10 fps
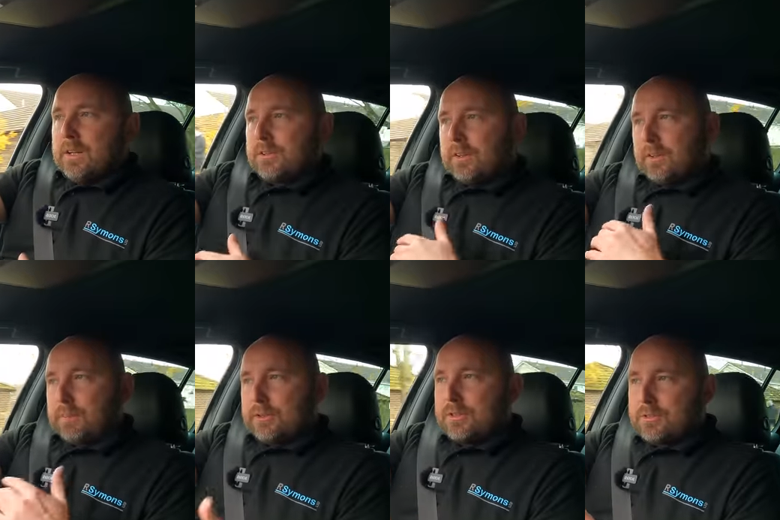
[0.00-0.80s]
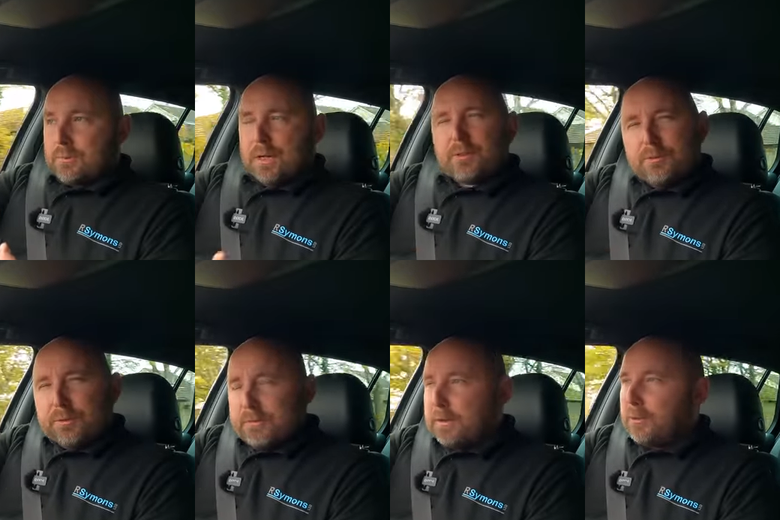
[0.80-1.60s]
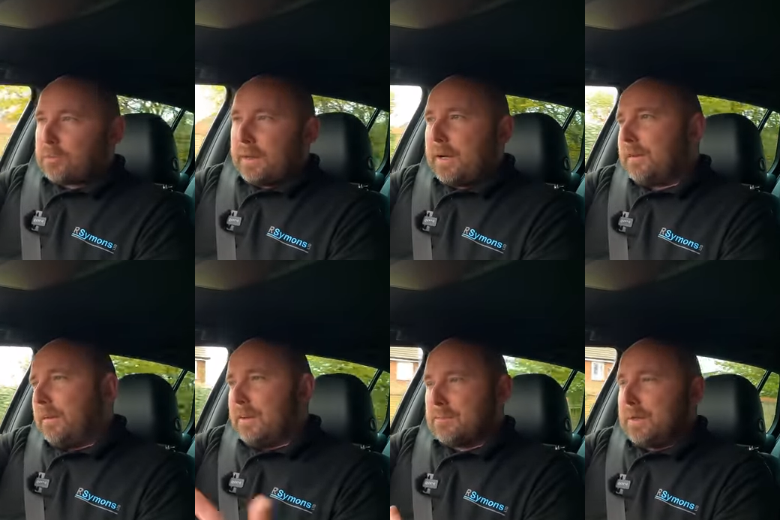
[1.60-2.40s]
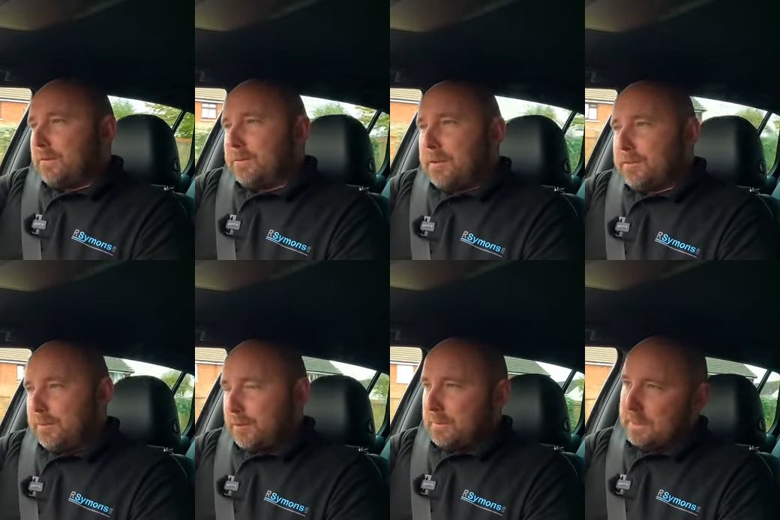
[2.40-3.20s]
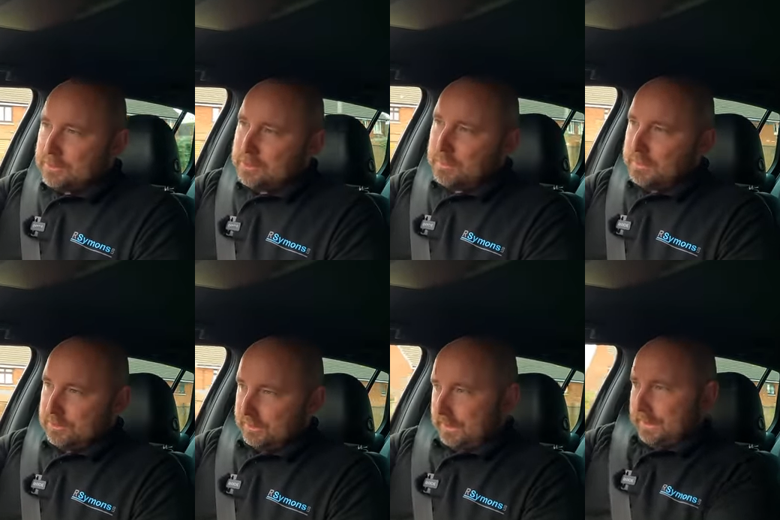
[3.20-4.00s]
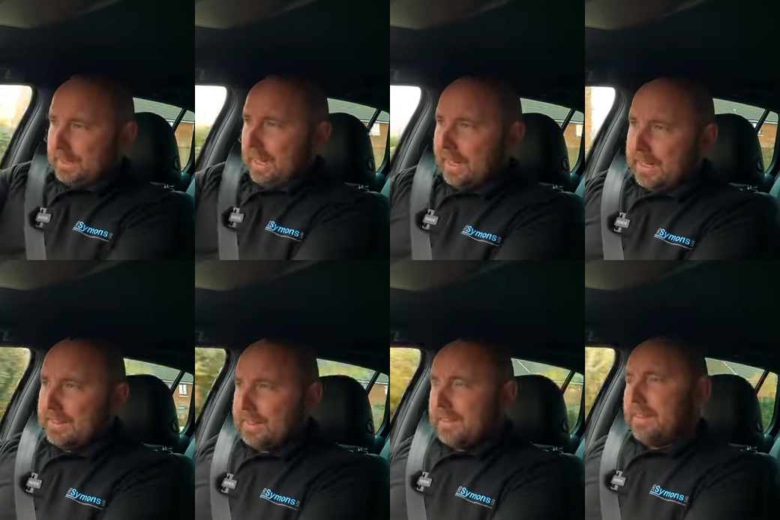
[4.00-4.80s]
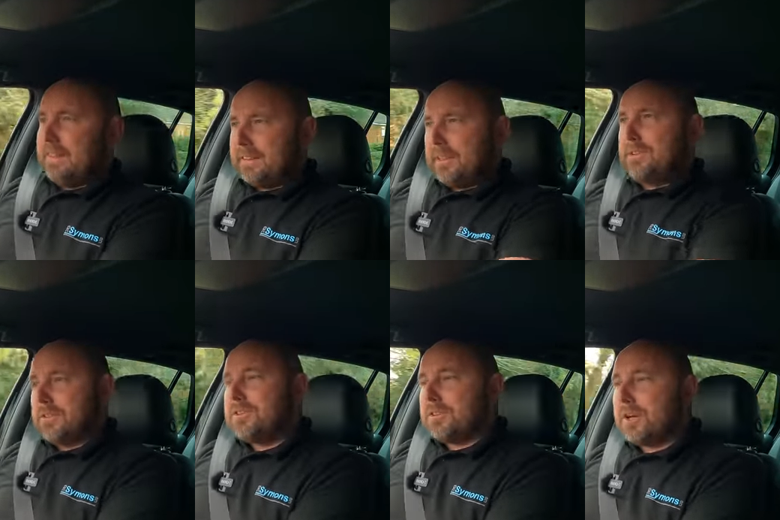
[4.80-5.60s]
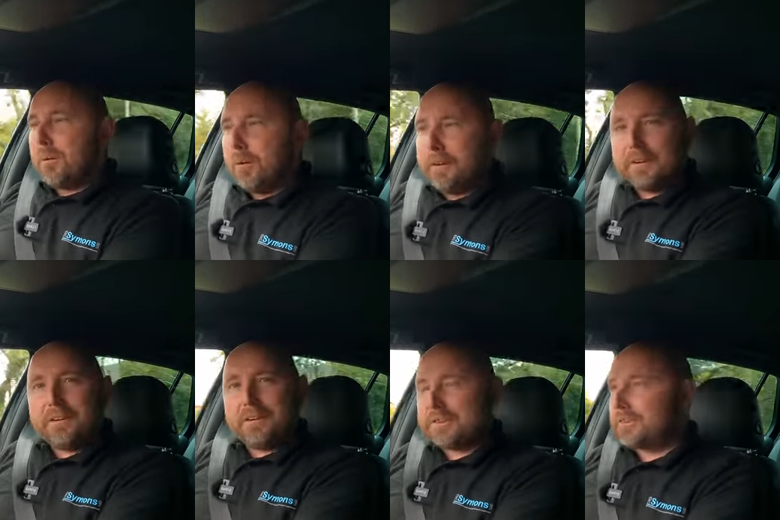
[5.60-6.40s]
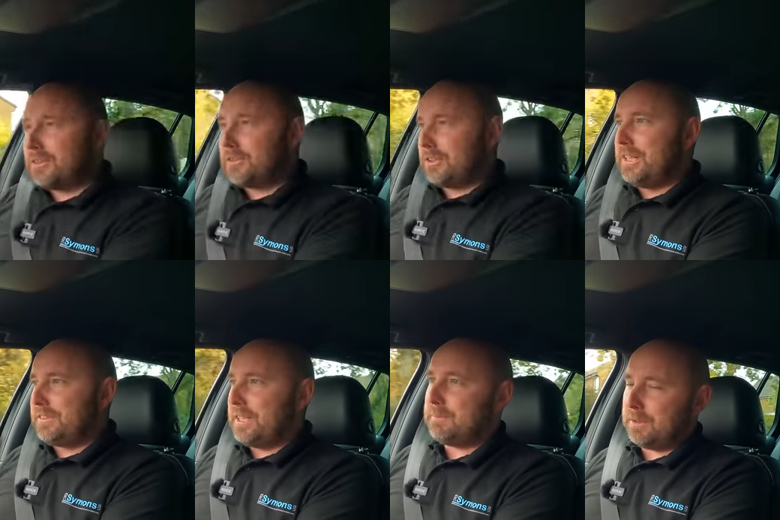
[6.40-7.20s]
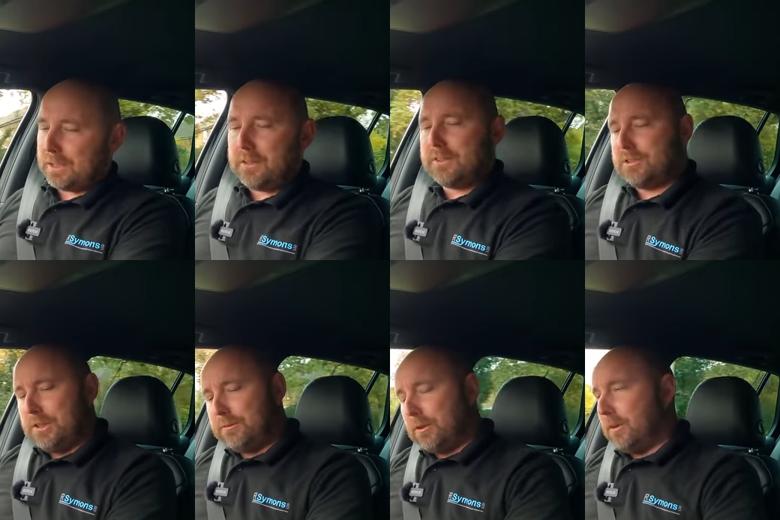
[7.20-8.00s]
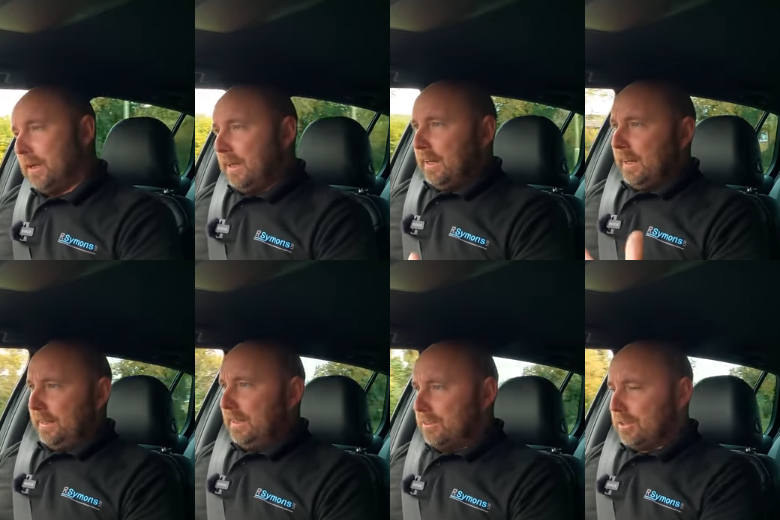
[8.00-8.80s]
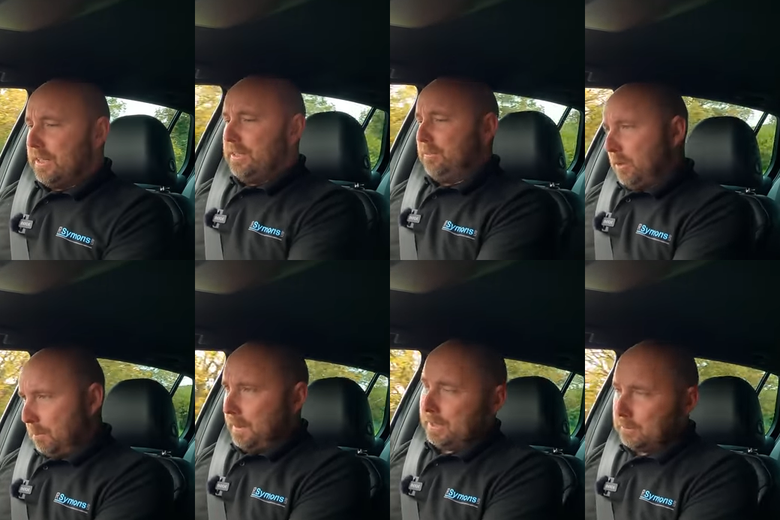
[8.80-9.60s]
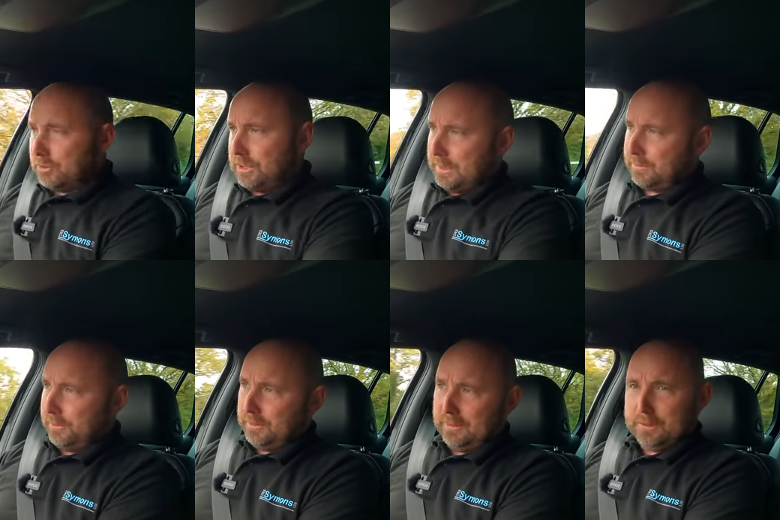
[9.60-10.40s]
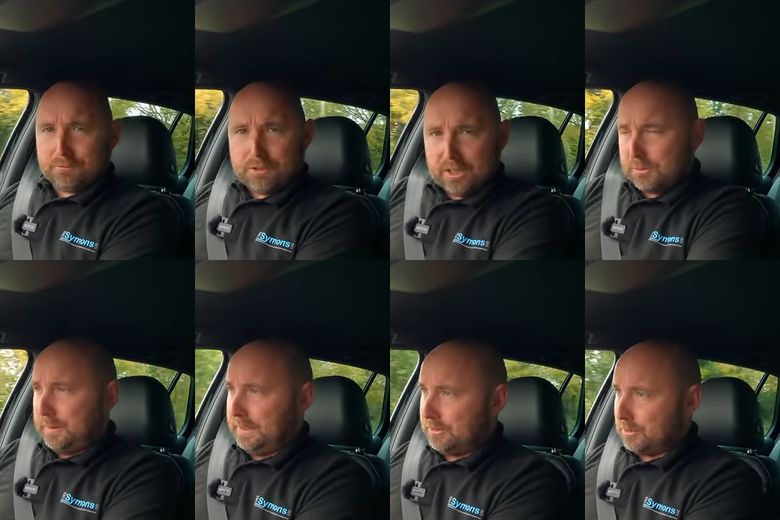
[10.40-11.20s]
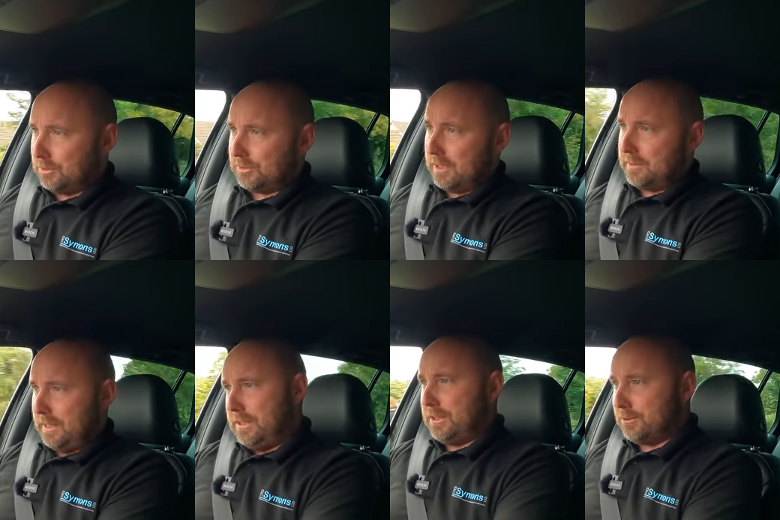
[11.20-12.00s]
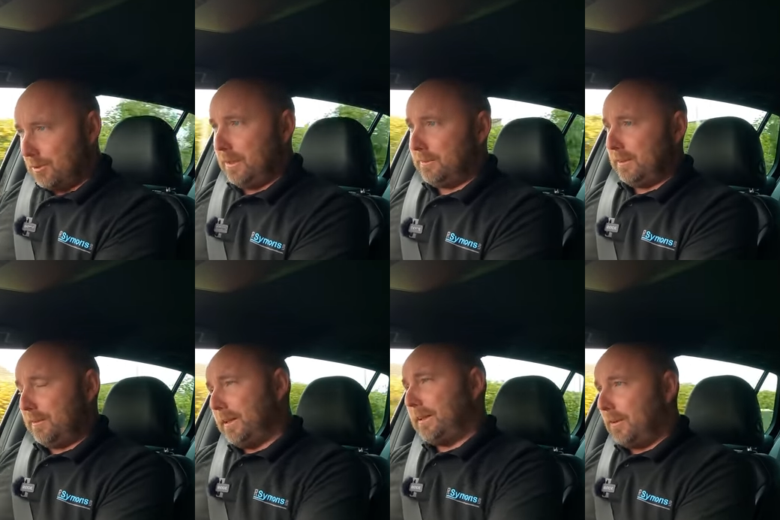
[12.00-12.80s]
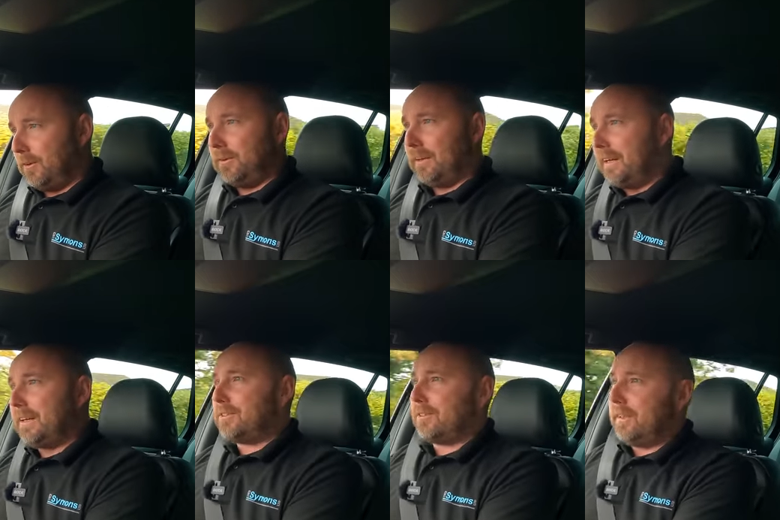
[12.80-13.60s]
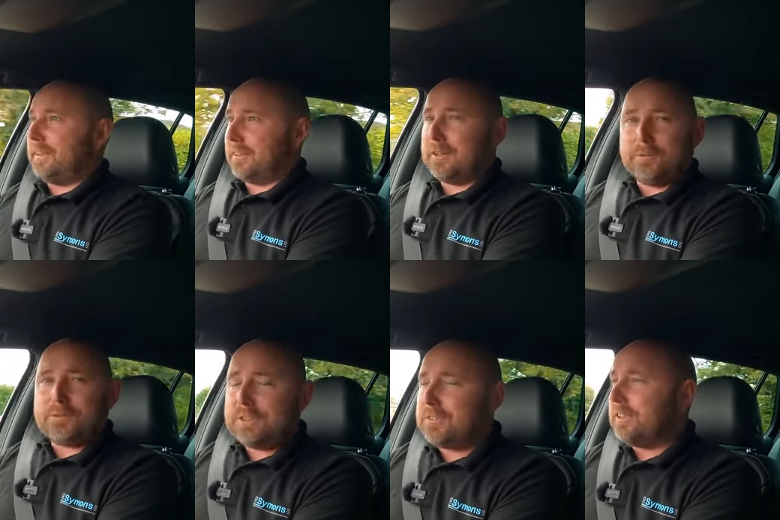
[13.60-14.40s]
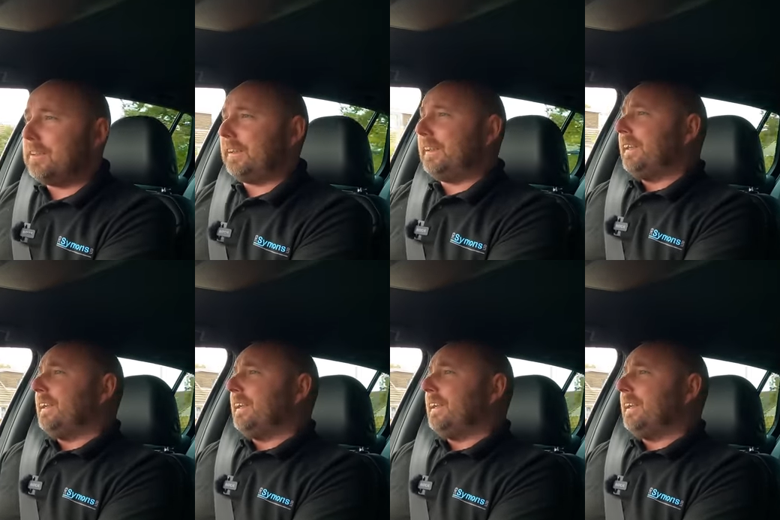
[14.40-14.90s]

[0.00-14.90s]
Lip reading: So the petrol's got about 150 horsepower, then it adds about another 50 from the electric motor, and it goes into quite a nice sort of GT mode car. So you've got an engine, you've got paddle shifts, you've got a little raspy exhaust note, and you can drive it like a hot hatch, like the Golf GTI.